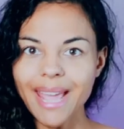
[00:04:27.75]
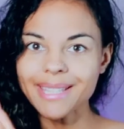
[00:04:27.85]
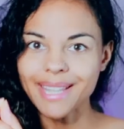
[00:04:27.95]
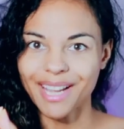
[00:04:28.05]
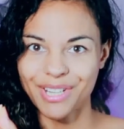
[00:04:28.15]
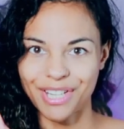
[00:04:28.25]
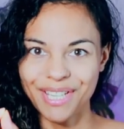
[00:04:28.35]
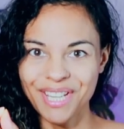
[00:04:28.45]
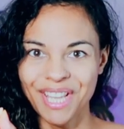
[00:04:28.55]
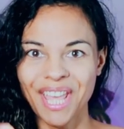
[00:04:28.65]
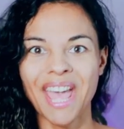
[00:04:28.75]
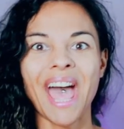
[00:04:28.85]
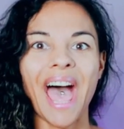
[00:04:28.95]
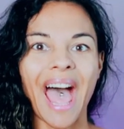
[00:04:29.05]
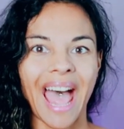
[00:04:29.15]
pay section
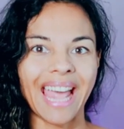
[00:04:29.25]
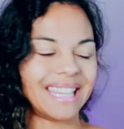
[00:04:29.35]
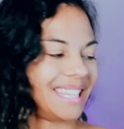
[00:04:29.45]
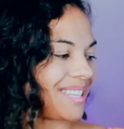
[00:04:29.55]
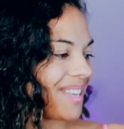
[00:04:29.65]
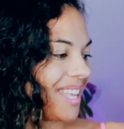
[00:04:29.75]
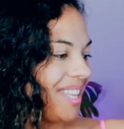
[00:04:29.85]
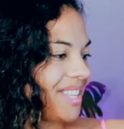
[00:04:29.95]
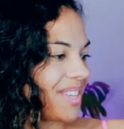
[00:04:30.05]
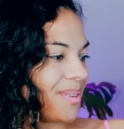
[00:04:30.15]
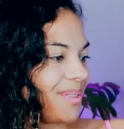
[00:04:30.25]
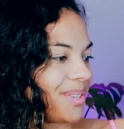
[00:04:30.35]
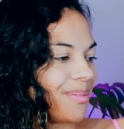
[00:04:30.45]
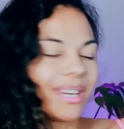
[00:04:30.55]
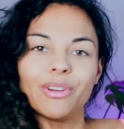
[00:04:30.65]
and you
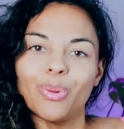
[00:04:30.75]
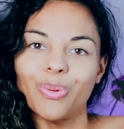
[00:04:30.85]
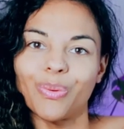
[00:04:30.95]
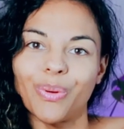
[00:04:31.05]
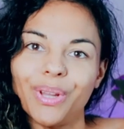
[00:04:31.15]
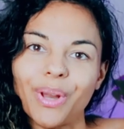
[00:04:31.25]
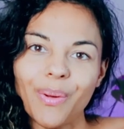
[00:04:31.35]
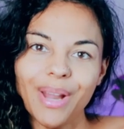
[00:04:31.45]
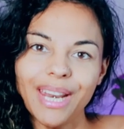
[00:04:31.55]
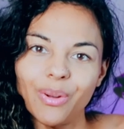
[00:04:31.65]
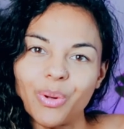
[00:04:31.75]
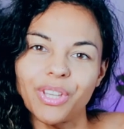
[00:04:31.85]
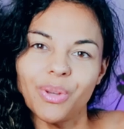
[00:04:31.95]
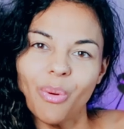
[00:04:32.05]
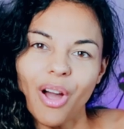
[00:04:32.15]
do a little, you know, a little
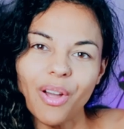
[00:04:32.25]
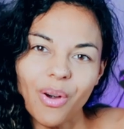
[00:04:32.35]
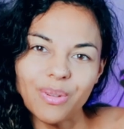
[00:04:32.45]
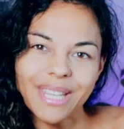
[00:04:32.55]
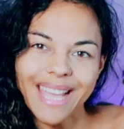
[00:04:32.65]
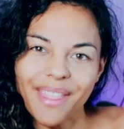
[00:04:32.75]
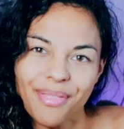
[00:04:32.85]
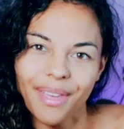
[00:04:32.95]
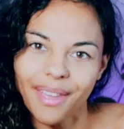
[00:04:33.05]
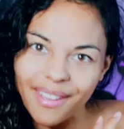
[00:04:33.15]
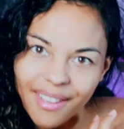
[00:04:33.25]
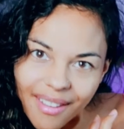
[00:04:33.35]
Q R code scan thing.